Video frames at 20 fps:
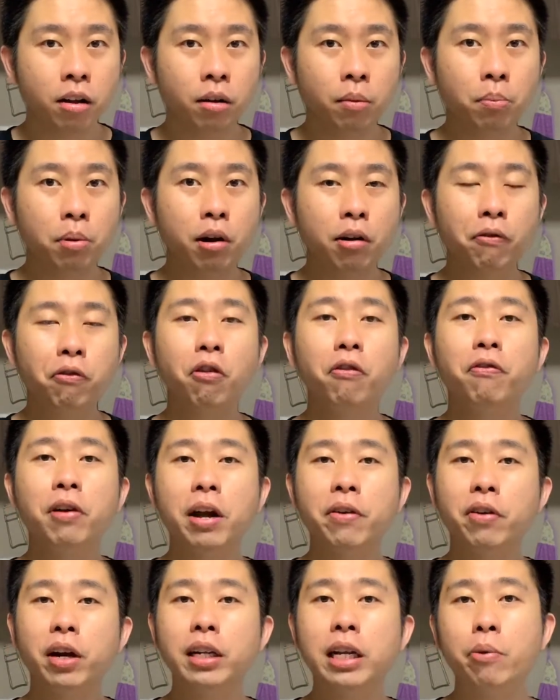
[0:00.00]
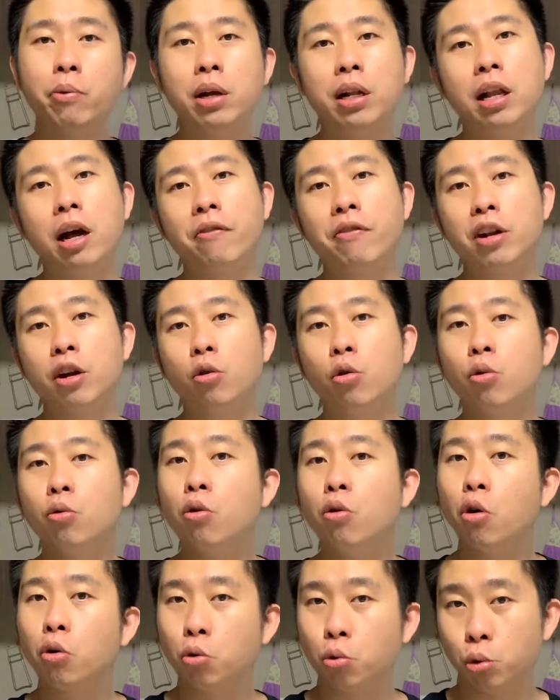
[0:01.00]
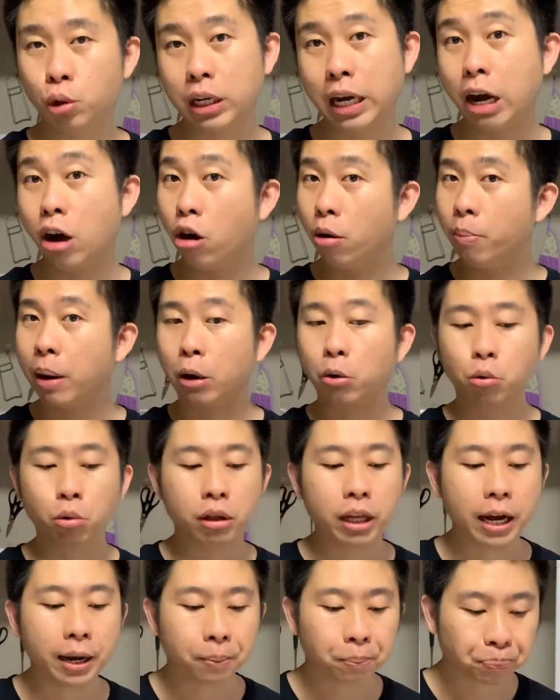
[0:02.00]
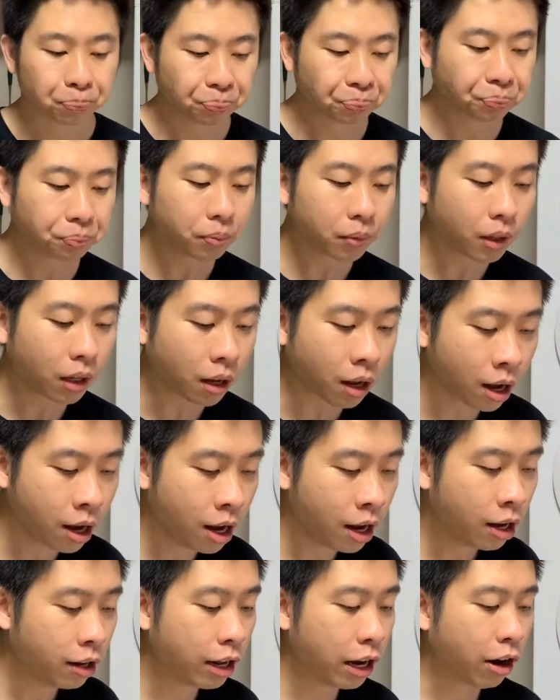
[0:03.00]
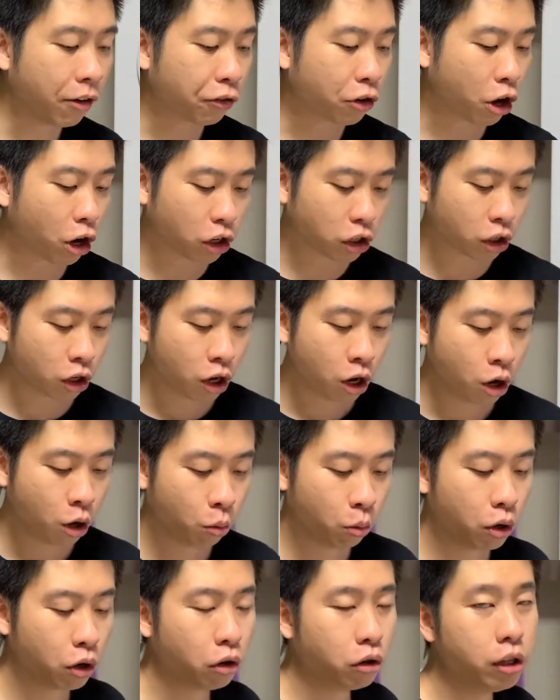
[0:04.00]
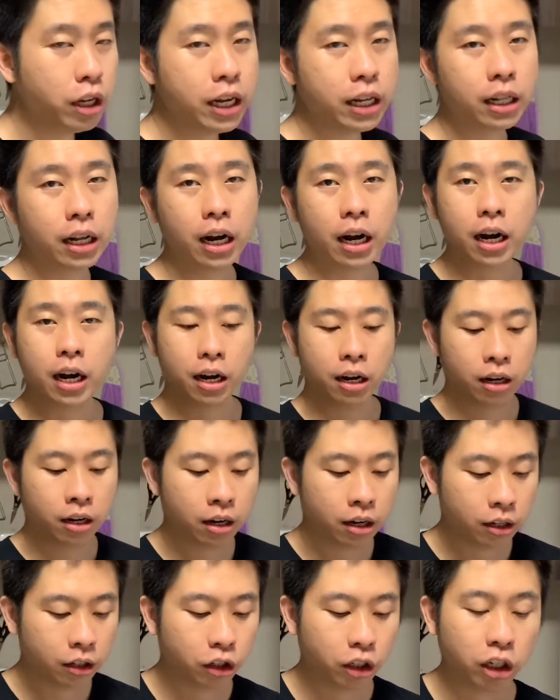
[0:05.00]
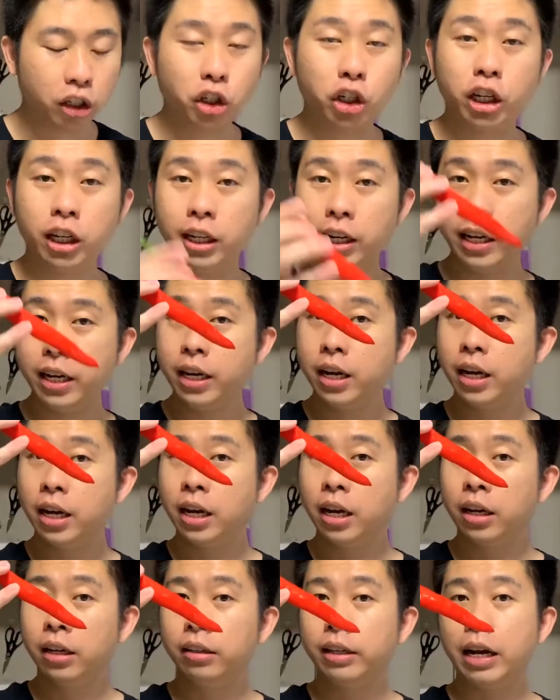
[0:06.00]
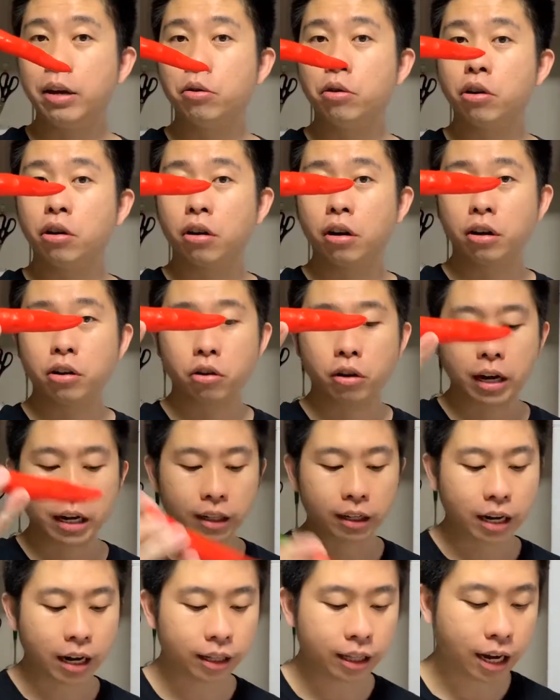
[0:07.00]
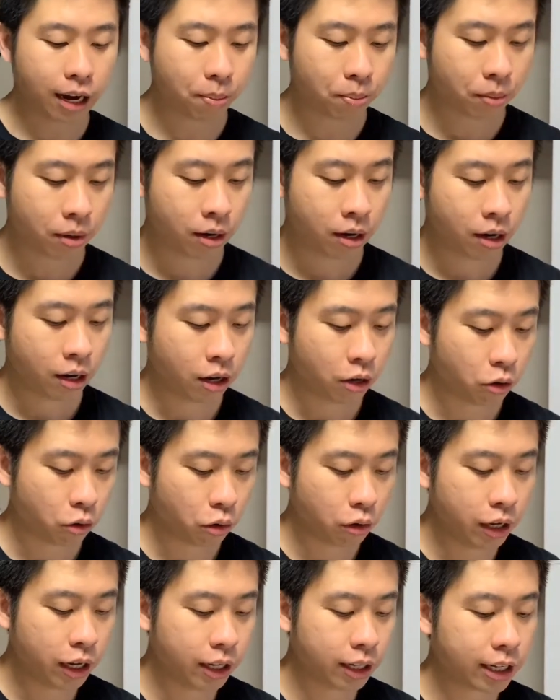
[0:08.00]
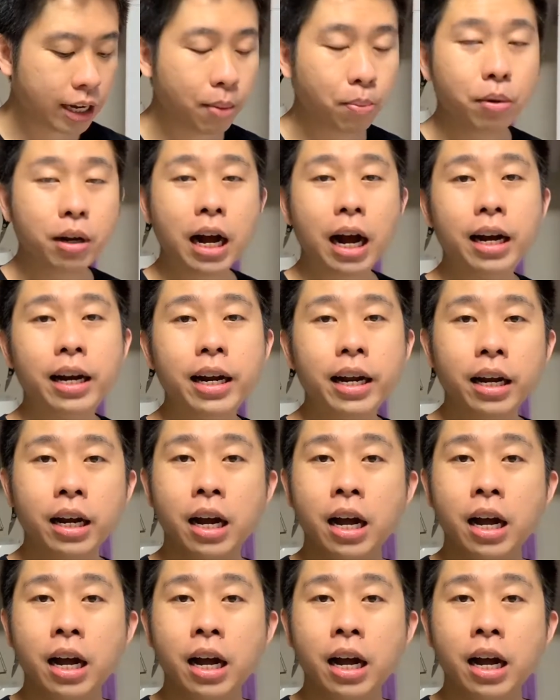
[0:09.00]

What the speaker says: beautiful flavor that we love in a good roll kuta or bak kut teh. And of course, we'll need the chili that you're going to cut up. You will need some garlic.